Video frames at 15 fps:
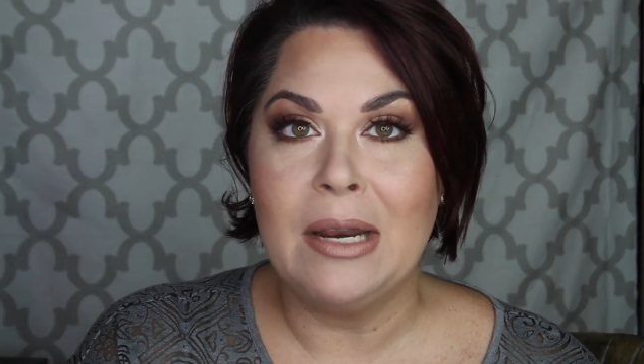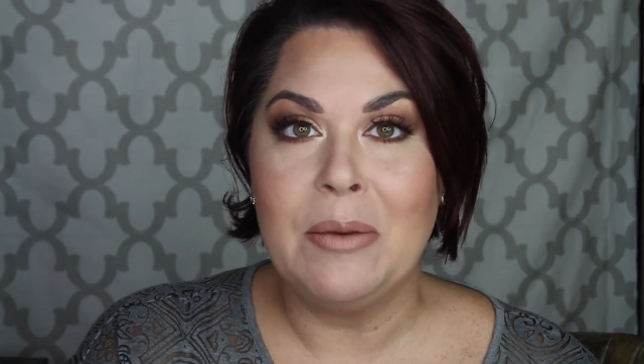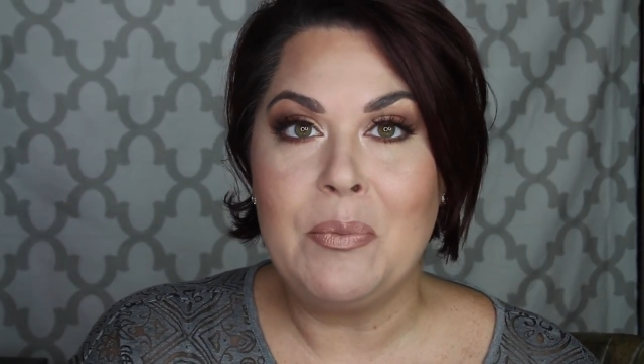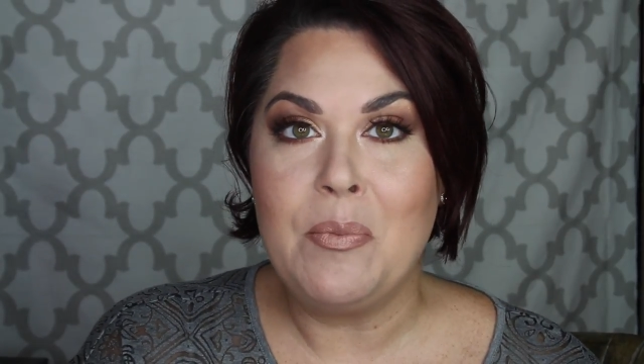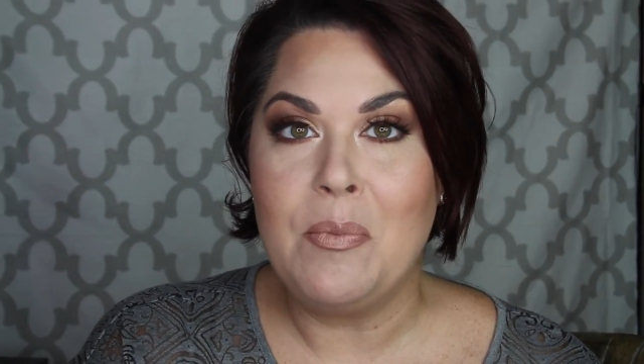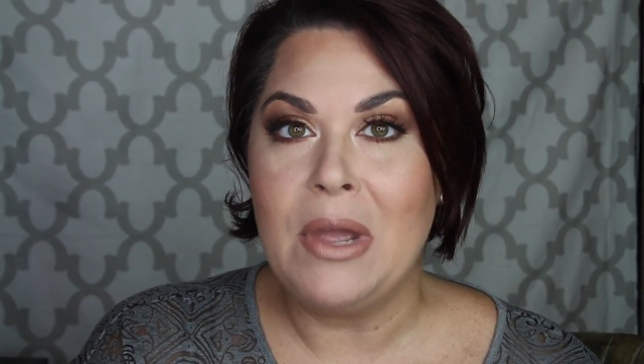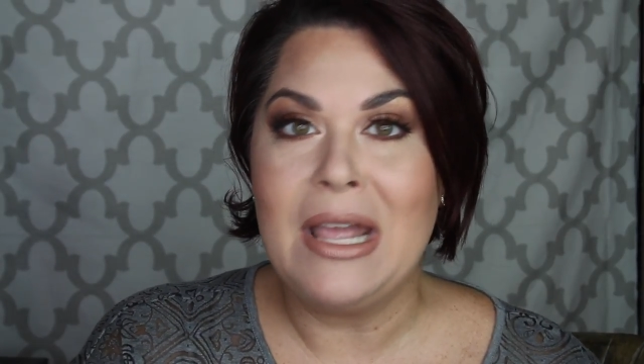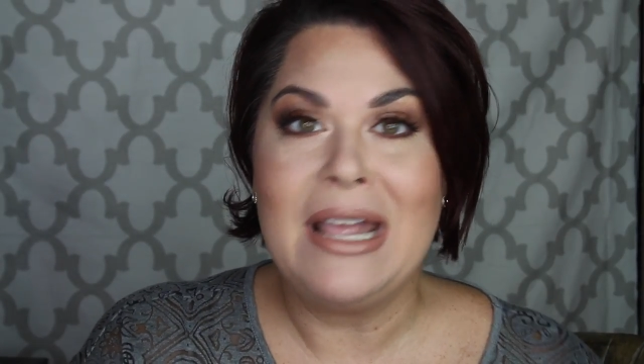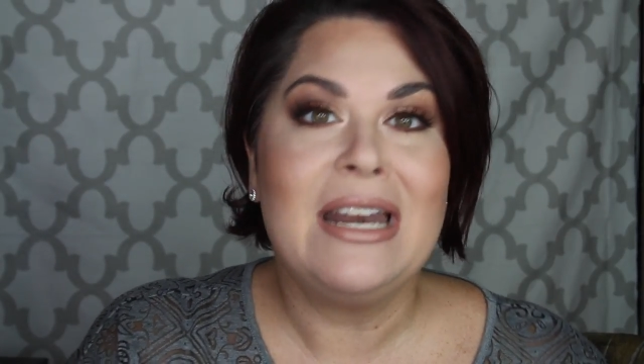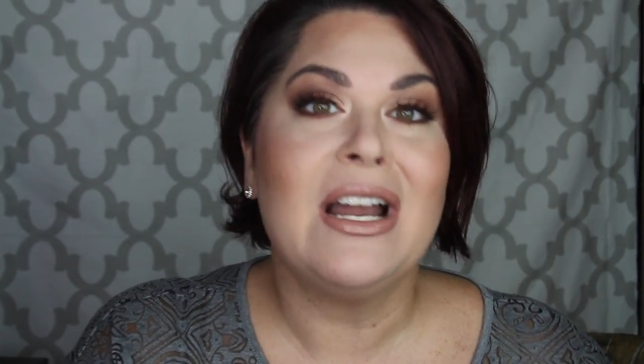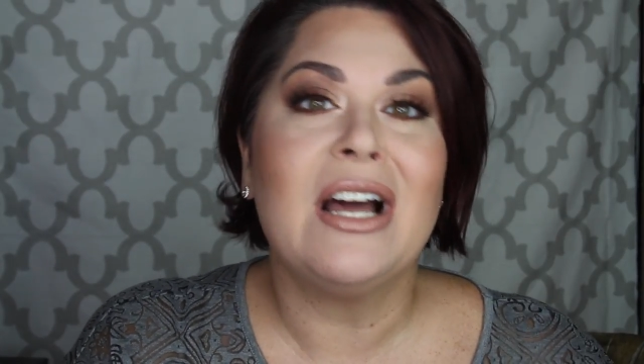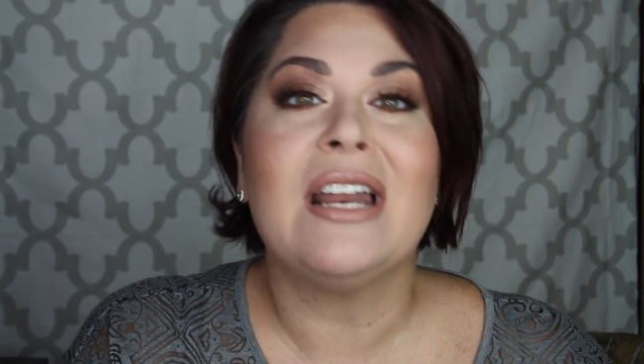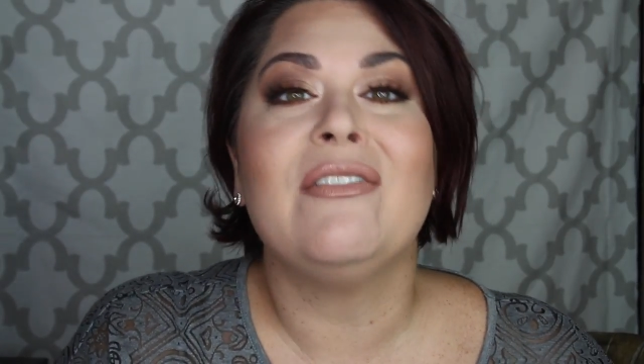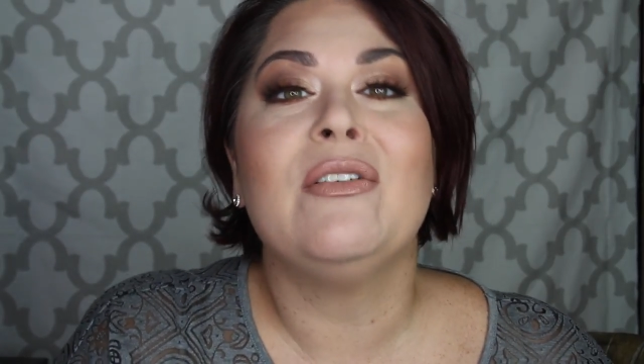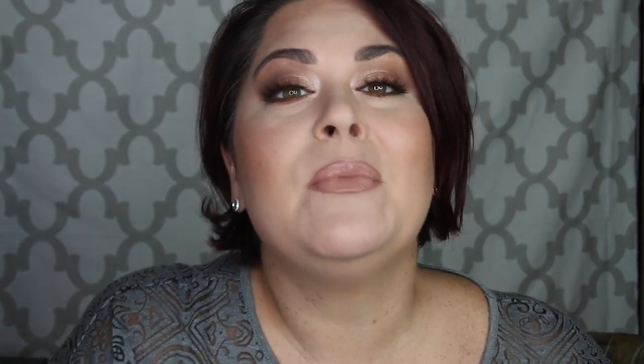and may
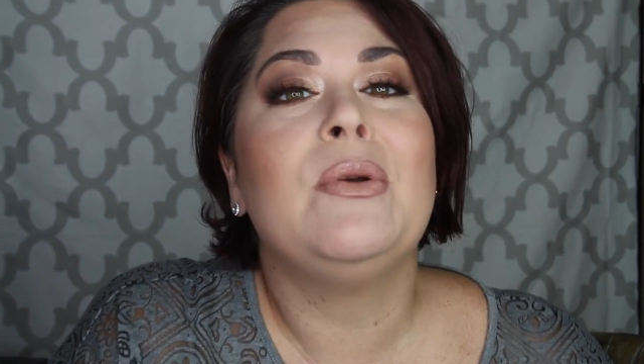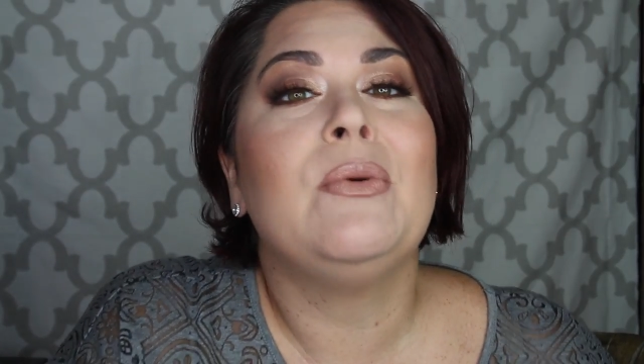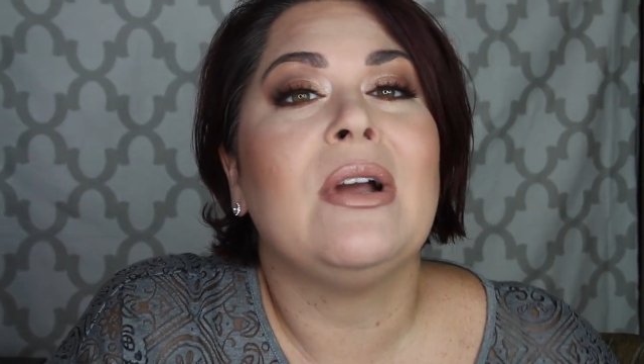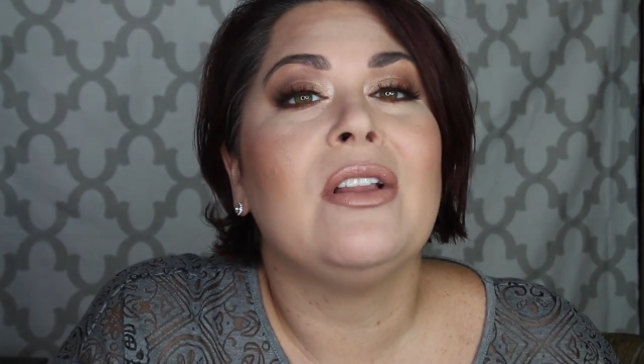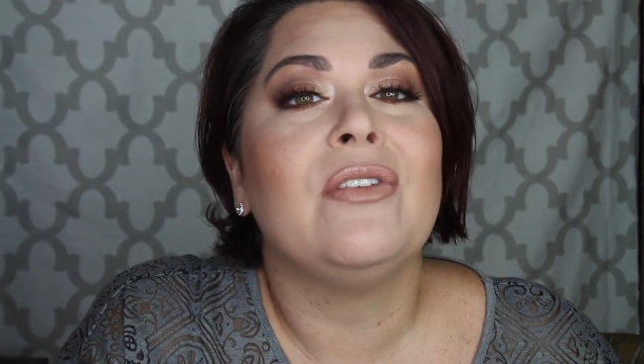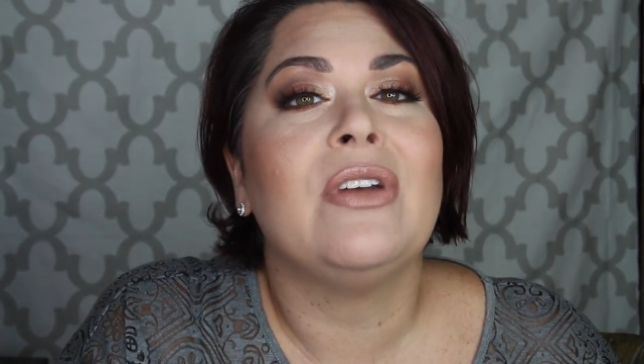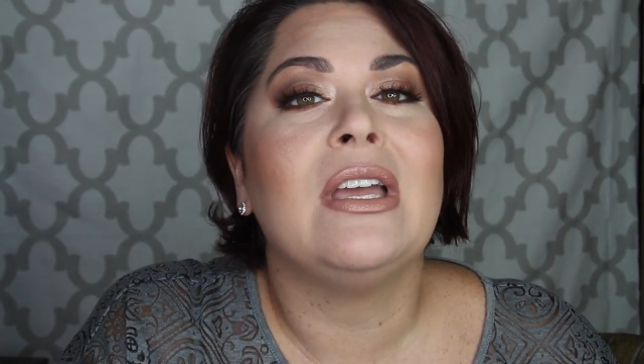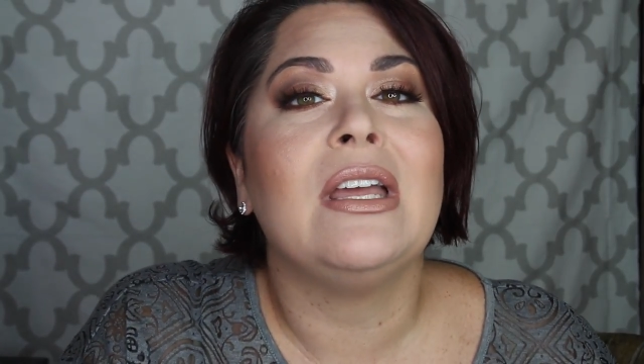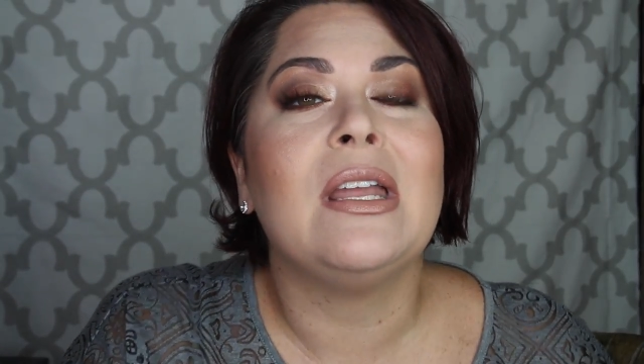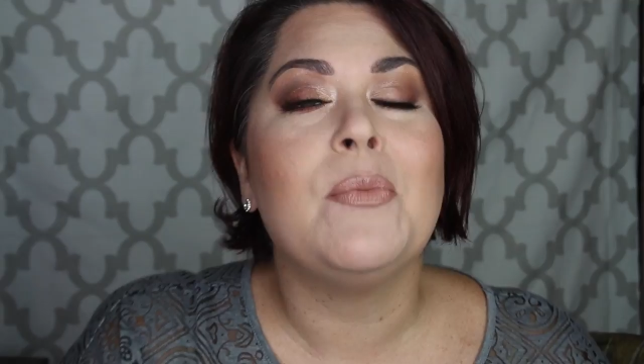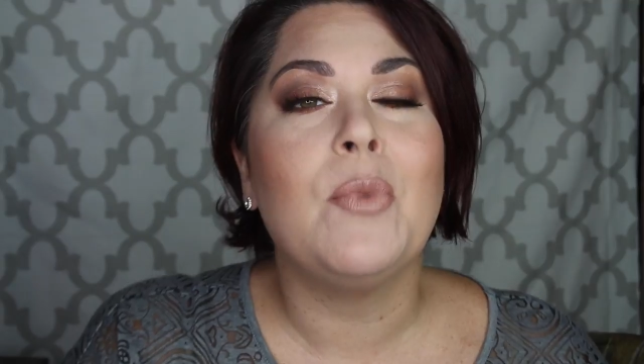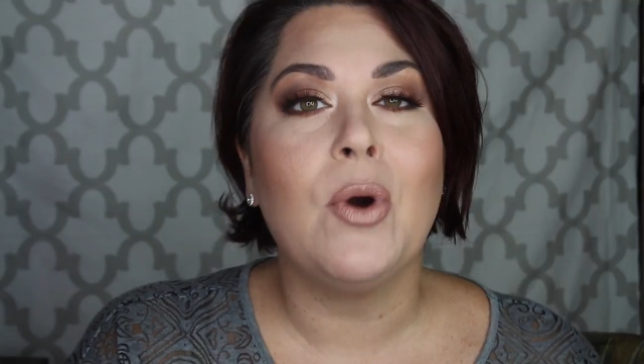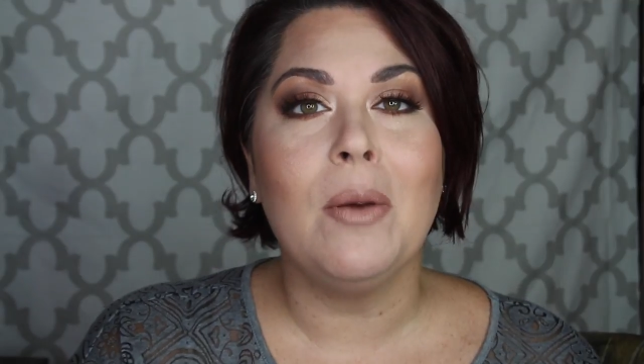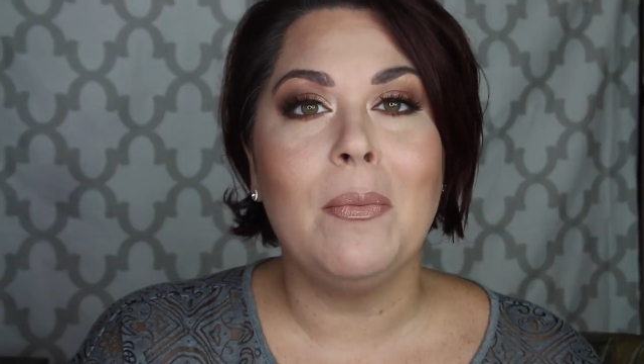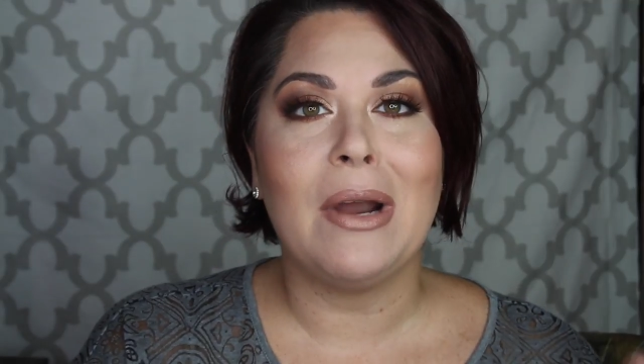not even be relevant anymore,